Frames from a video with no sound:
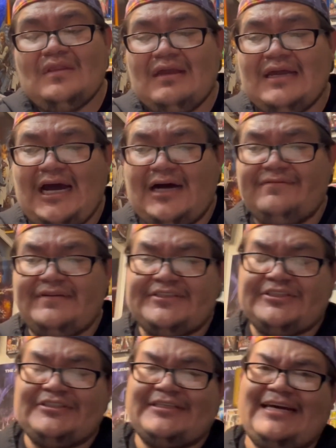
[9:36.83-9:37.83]
Kyle
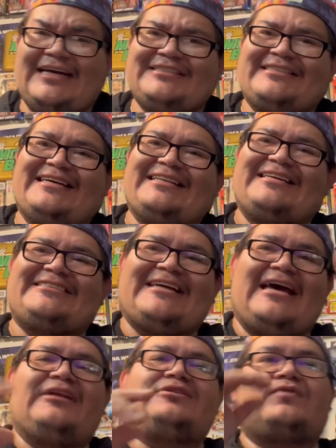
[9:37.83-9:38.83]
Fletcher and Takeshita, they
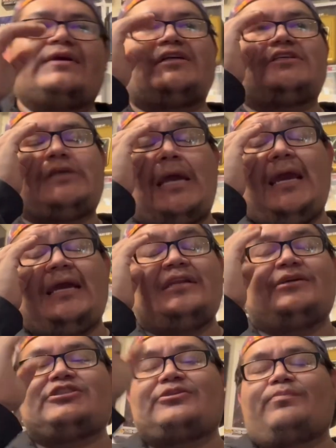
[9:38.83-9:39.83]
challenge Ricochet and
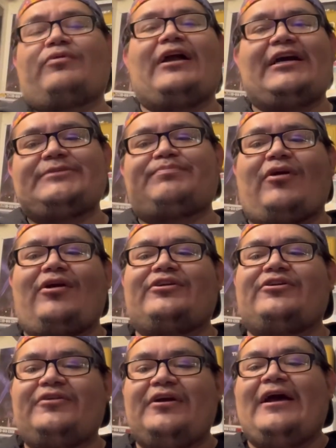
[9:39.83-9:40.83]
a surprise
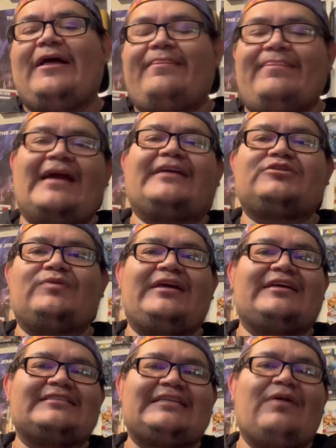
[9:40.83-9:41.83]
partner next week
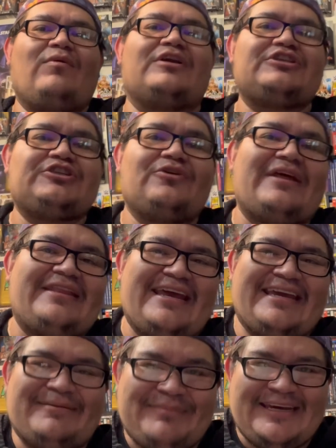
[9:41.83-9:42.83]
because they want to show that they
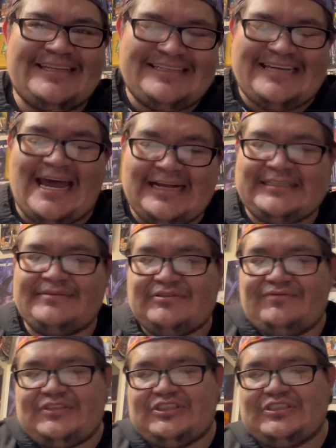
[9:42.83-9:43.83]
can be in the tag team
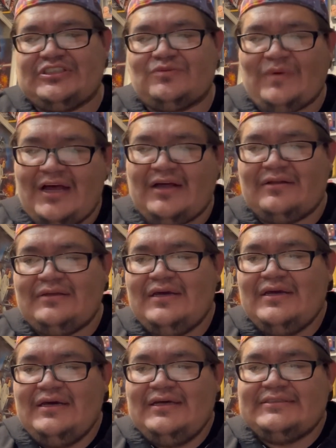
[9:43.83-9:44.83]
division as well.
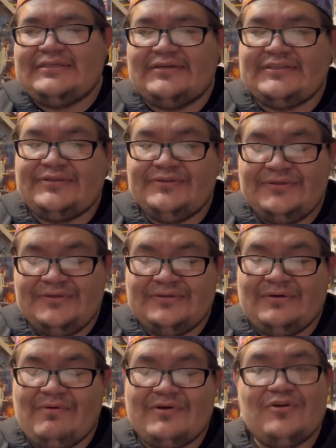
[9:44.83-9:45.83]
So I was like, ooh,
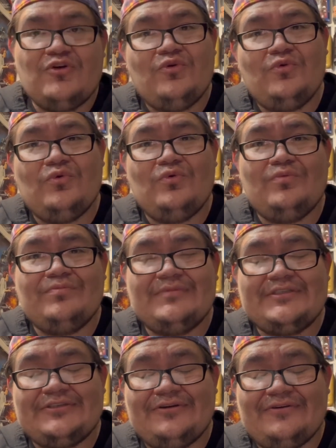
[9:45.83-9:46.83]
I wonder who
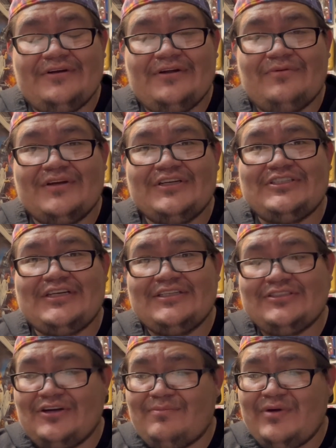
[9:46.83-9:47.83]
Mr. Ricochet is
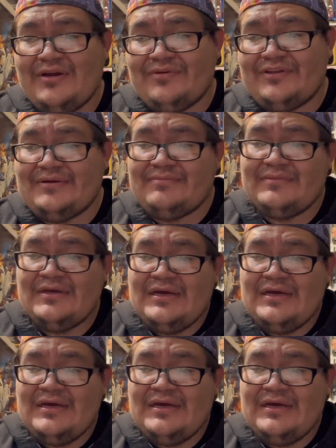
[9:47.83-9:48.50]
going to bring with him.